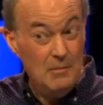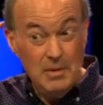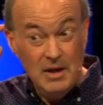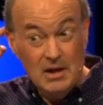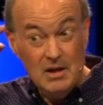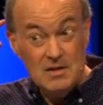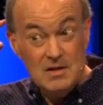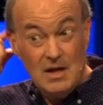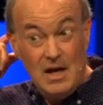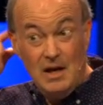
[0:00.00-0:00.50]

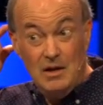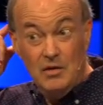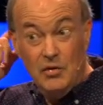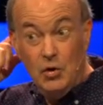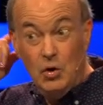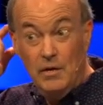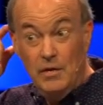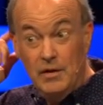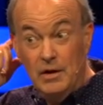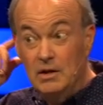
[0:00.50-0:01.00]
because
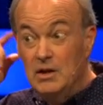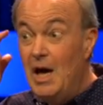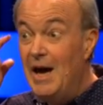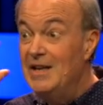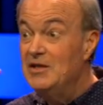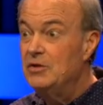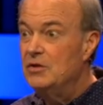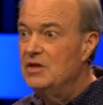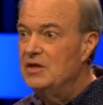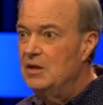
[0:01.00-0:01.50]
that the
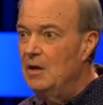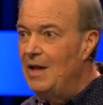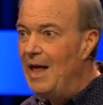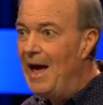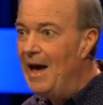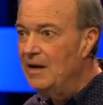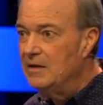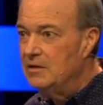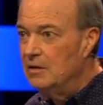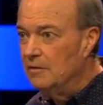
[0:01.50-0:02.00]
lies are still
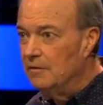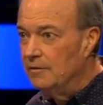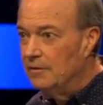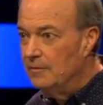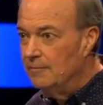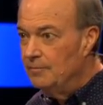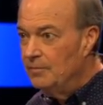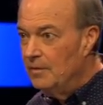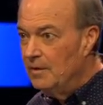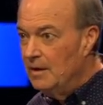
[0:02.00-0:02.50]
active,
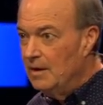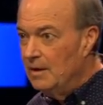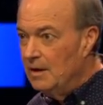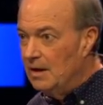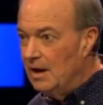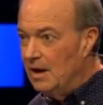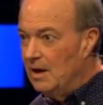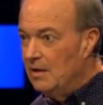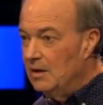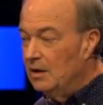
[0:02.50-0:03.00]

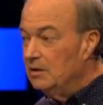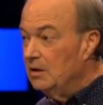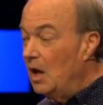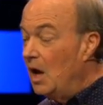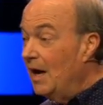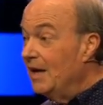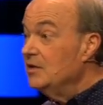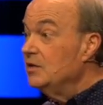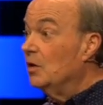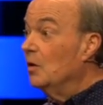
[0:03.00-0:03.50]
okay? The
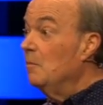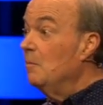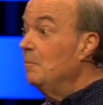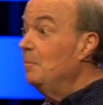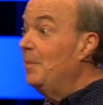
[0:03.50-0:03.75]
lies are